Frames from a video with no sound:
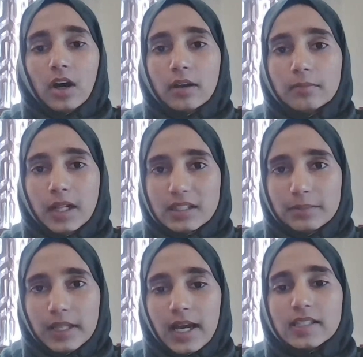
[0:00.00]
And God
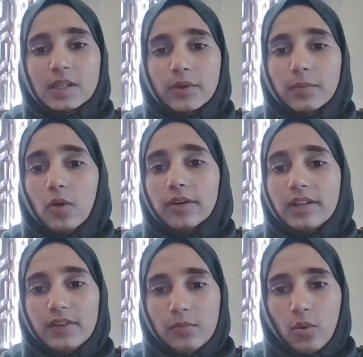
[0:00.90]
multiplies the
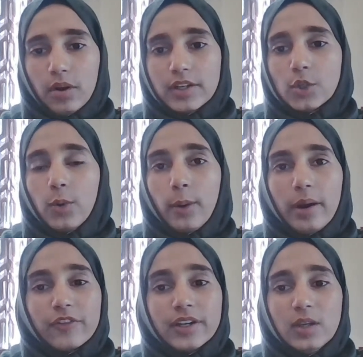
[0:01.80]
reward even more to
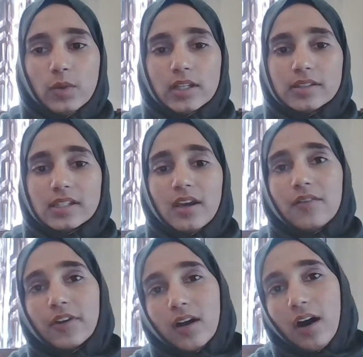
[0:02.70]
whoever he wills,
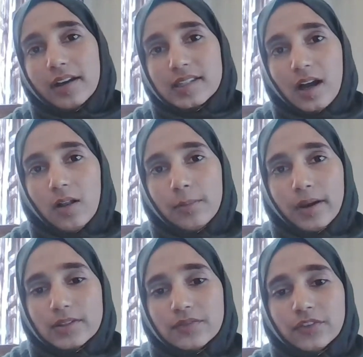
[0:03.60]
for God is all
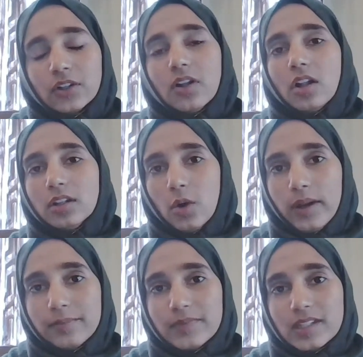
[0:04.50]
bountiful, all
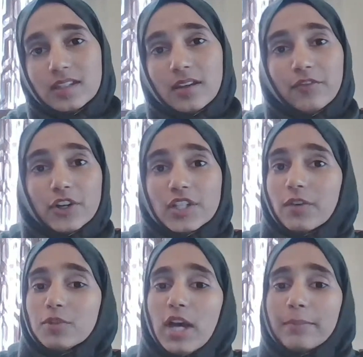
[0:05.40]
knowing. This is a
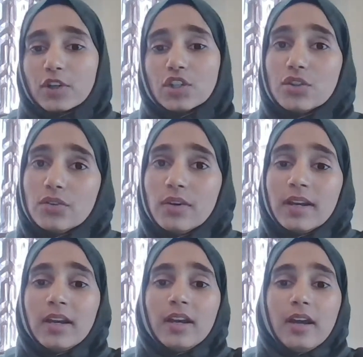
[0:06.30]
verse from chapter two,
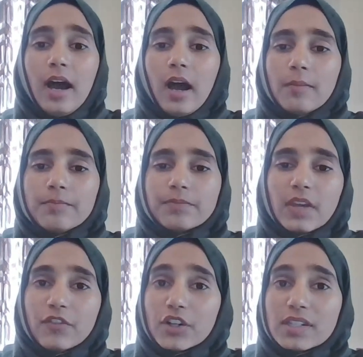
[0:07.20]
um,
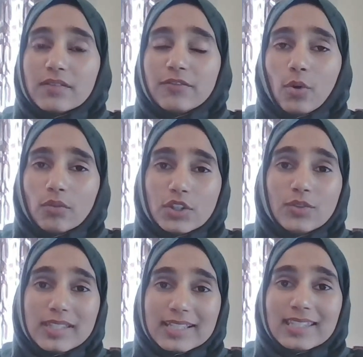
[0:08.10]
verse
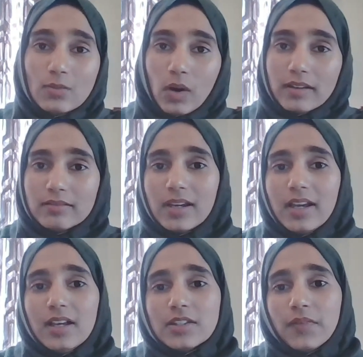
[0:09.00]
two sixty-one.
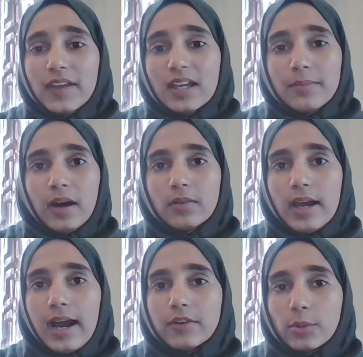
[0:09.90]
So think
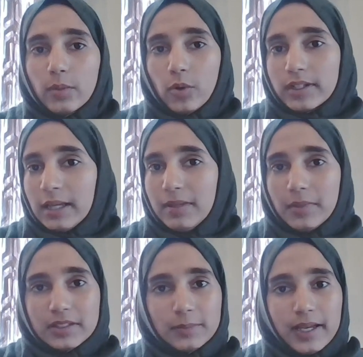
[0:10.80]
about how your reward can
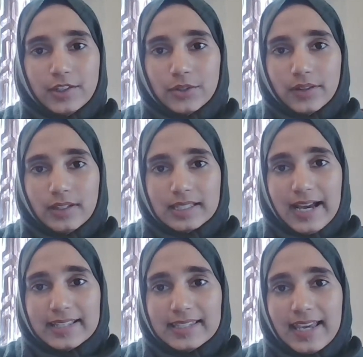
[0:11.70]
be multiplied during
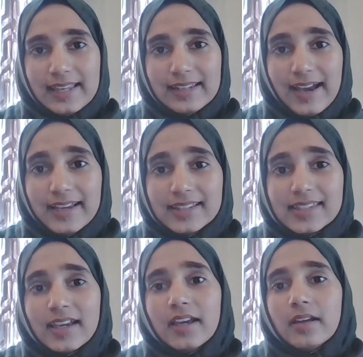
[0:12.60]
these last ten
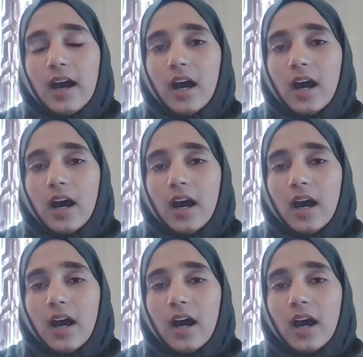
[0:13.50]
nights.